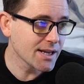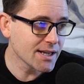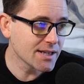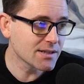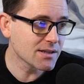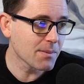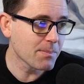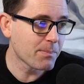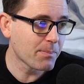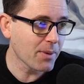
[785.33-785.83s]

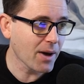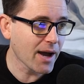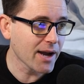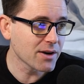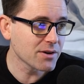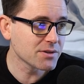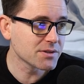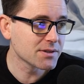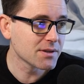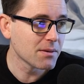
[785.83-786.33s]
is a
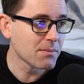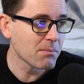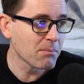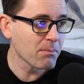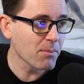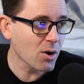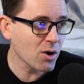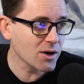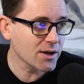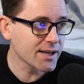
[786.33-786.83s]
buyer's
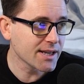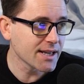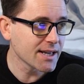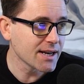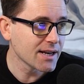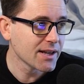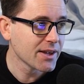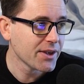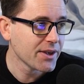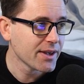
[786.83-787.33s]
market.